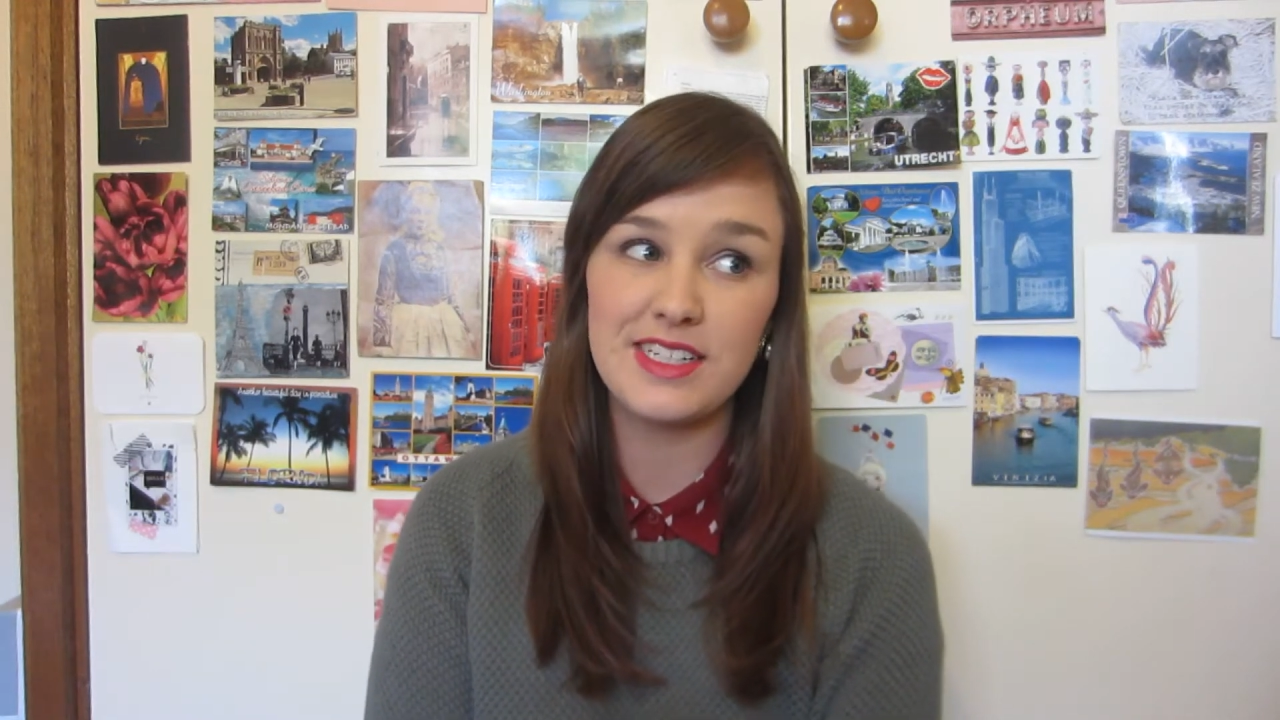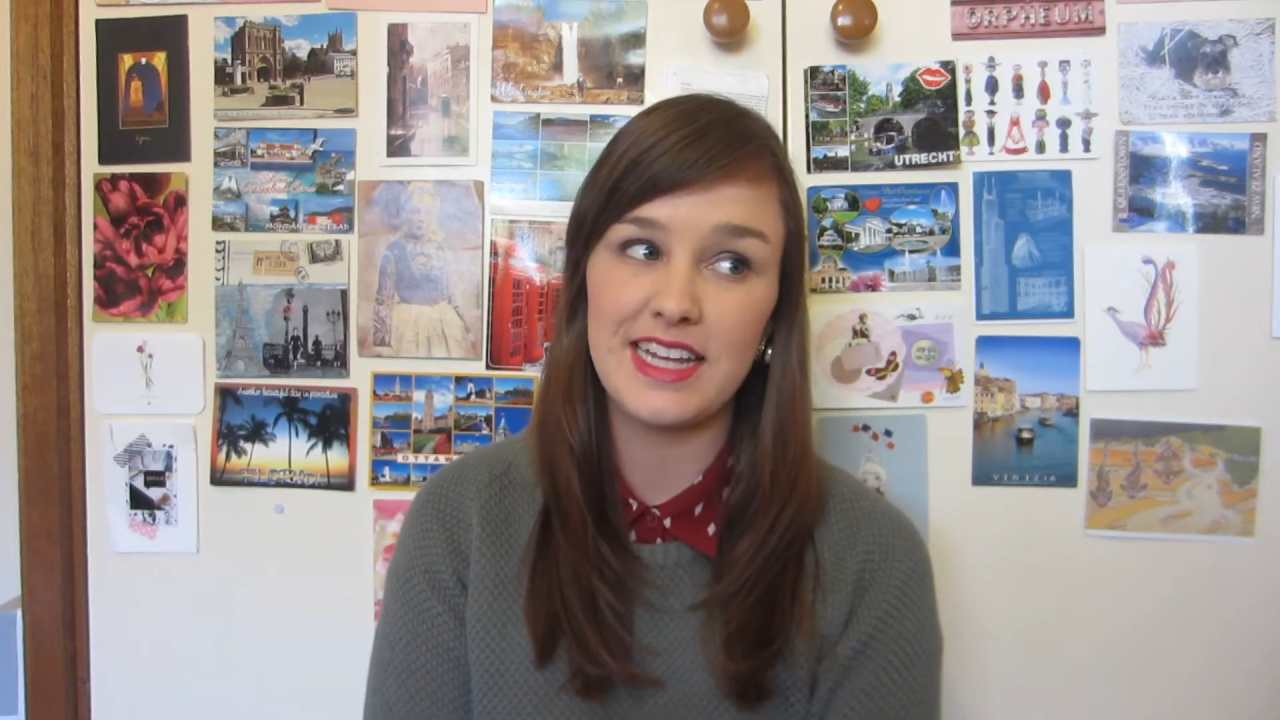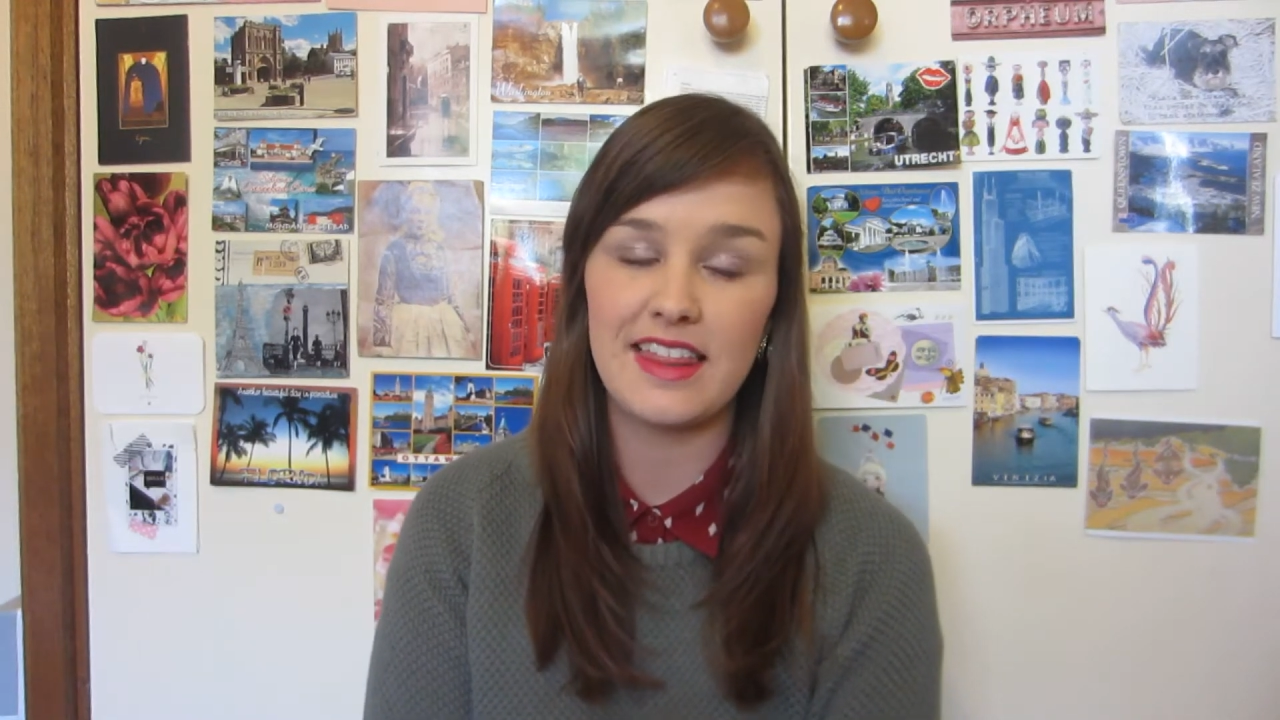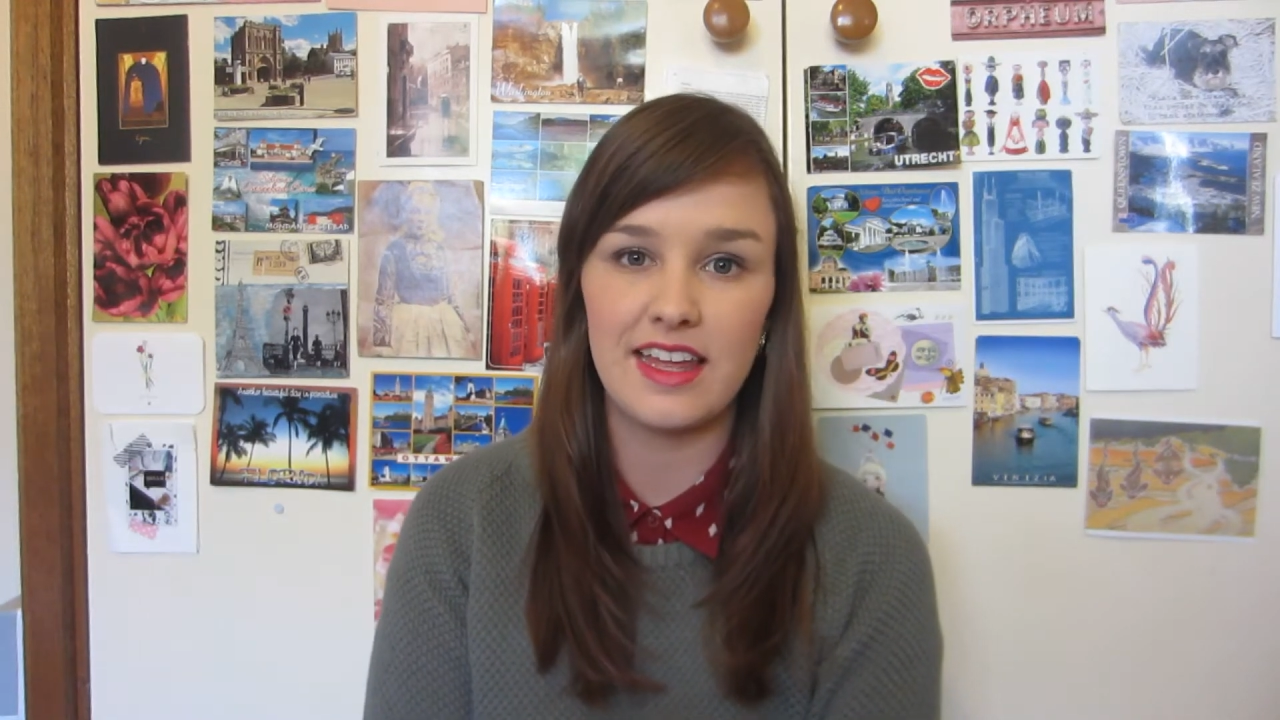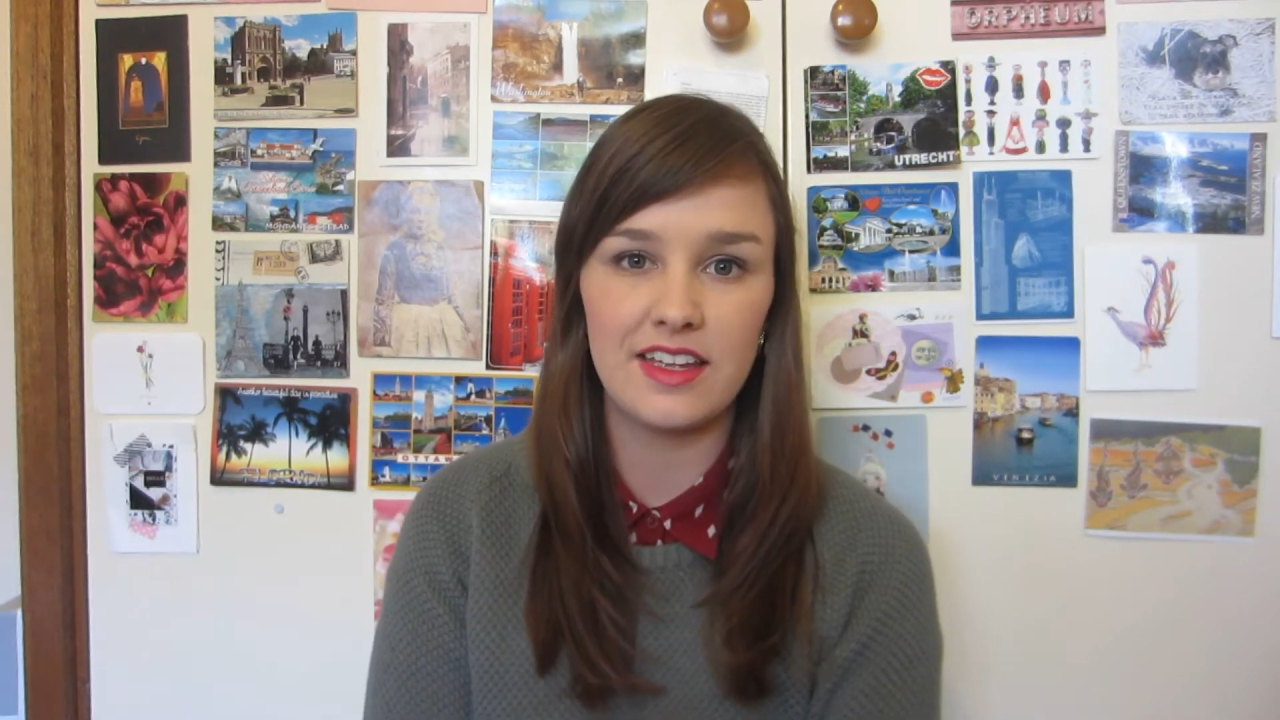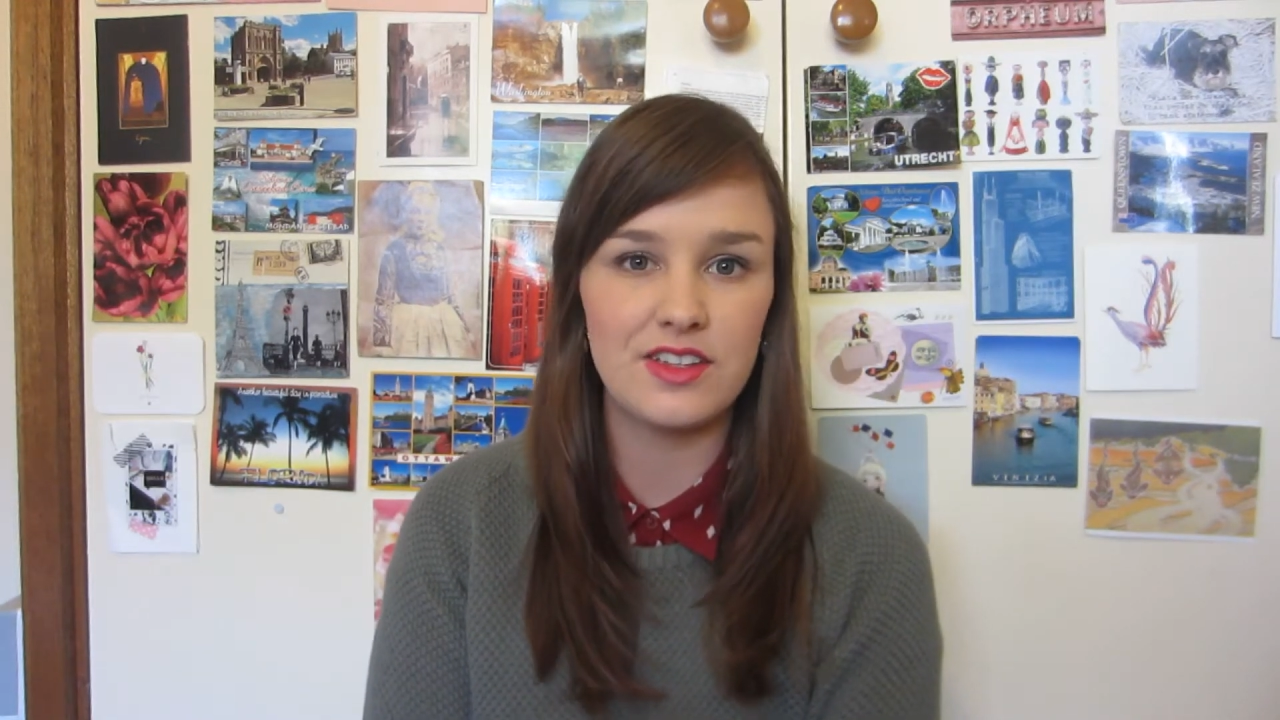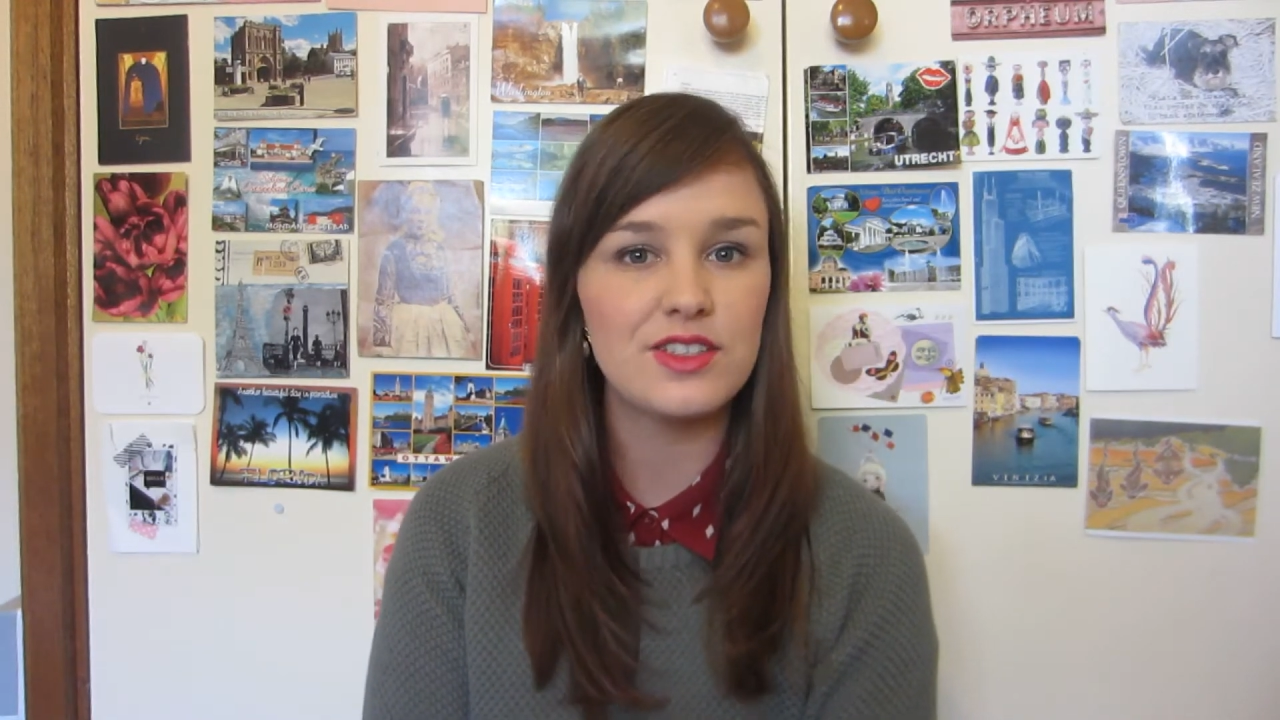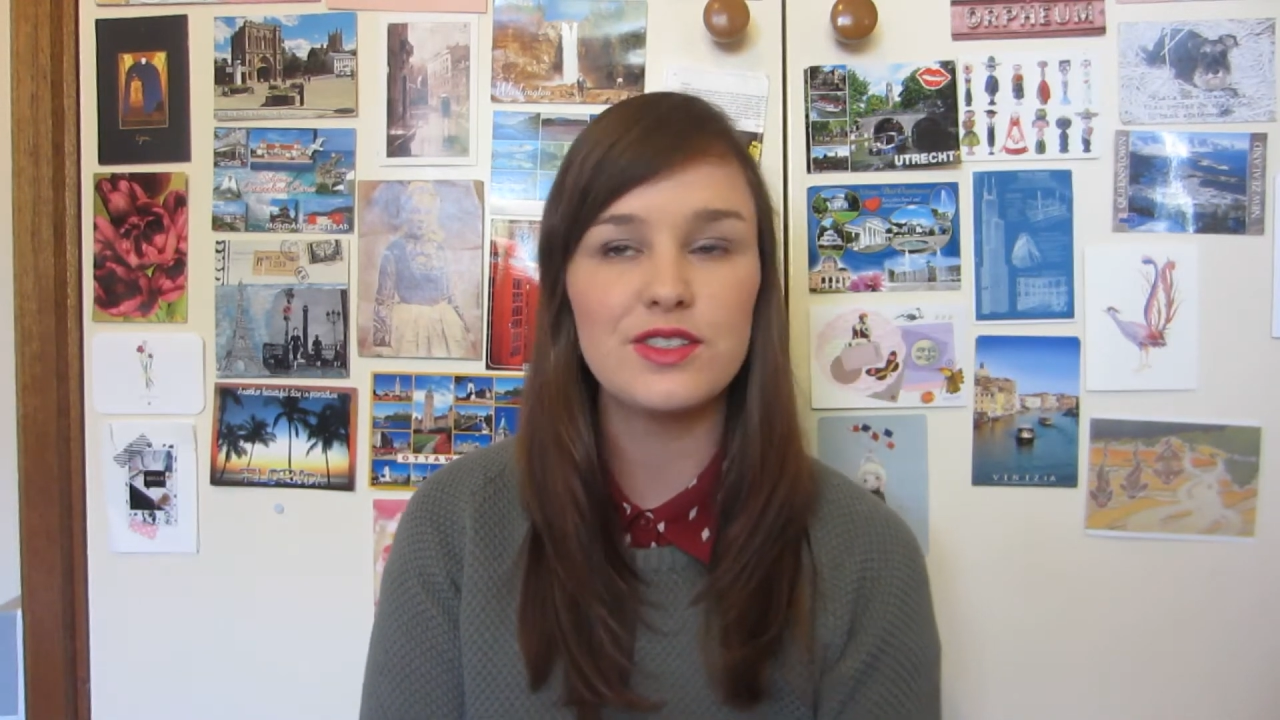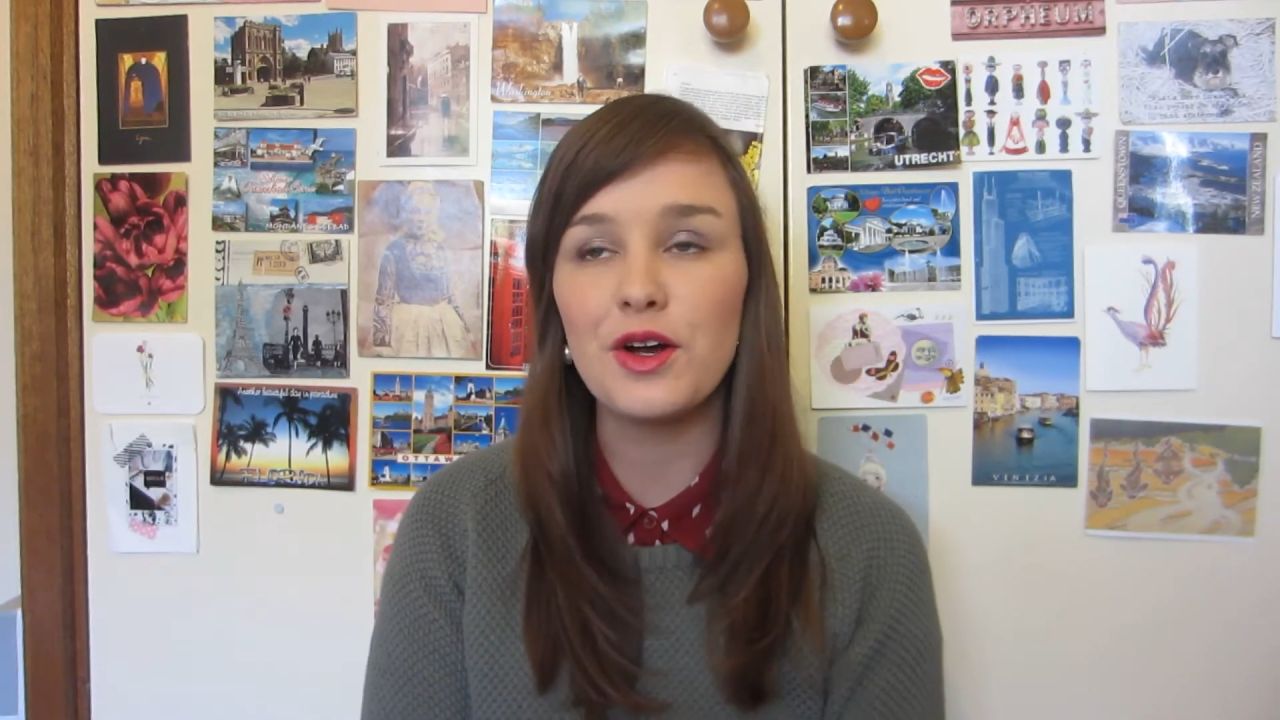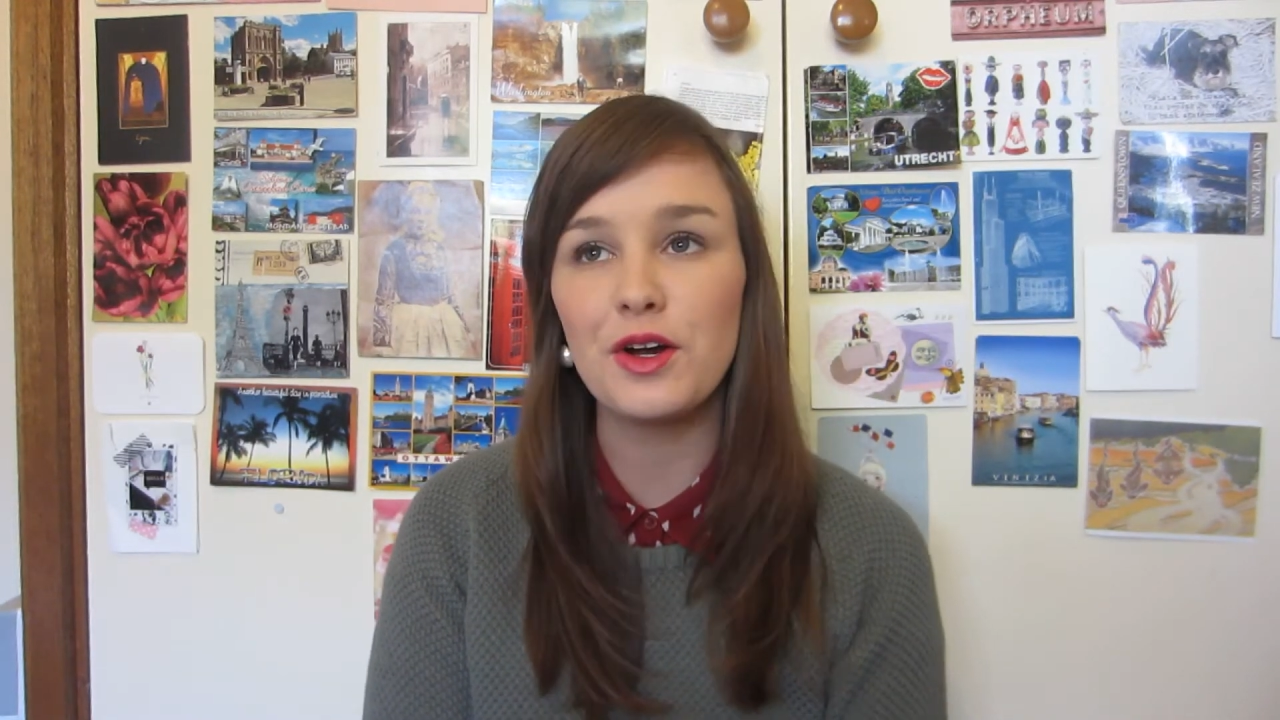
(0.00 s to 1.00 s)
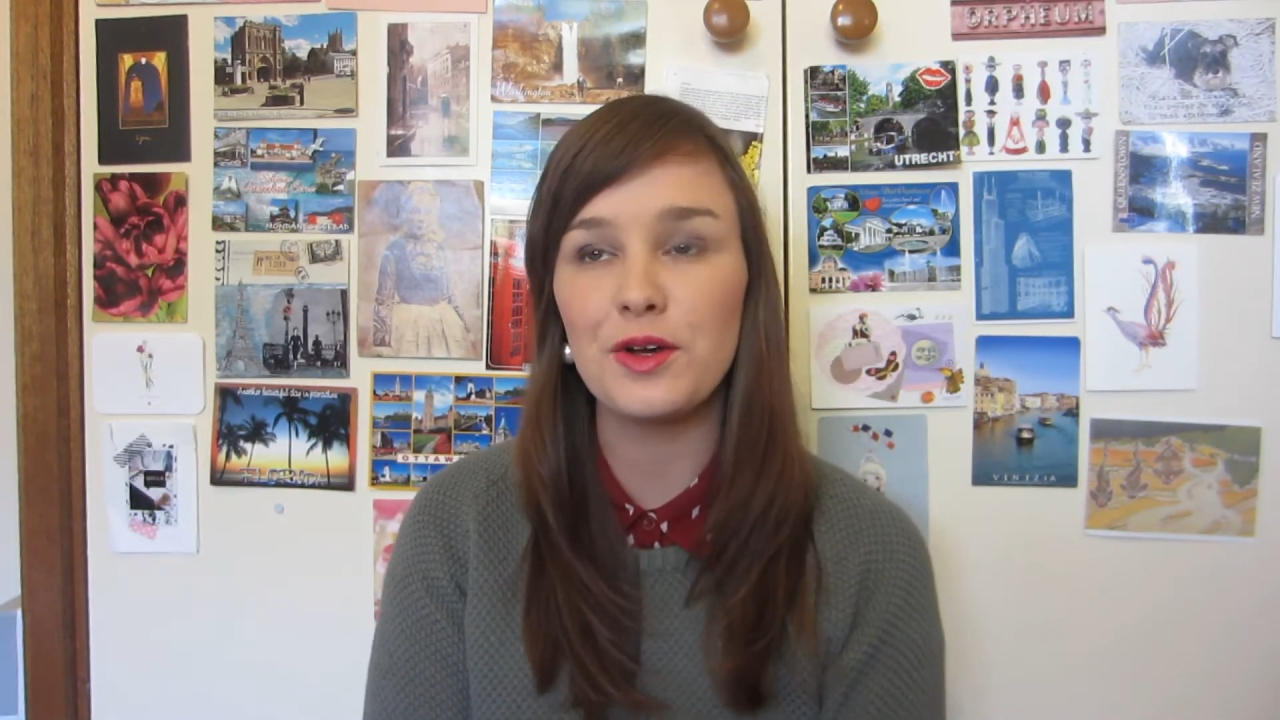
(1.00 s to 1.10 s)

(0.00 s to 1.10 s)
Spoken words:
to say thank you so